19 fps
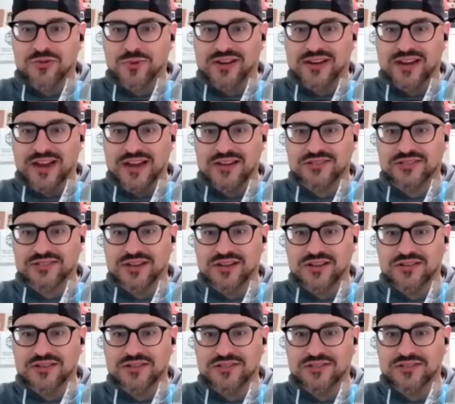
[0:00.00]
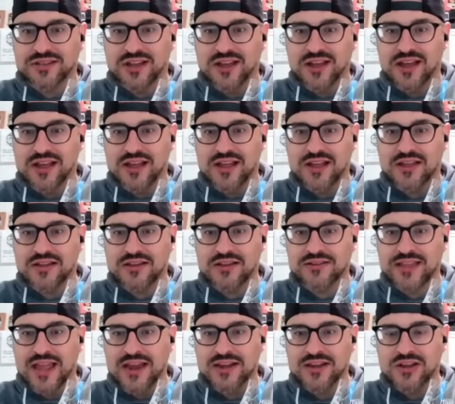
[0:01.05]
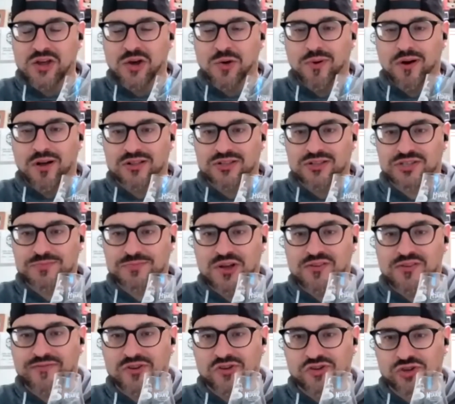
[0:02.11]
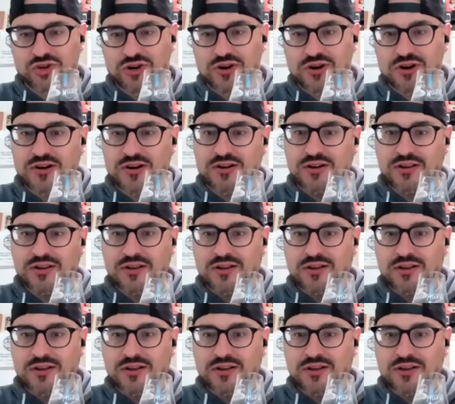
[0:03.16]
Andrew McCase's uh, that nail polish smell for sure.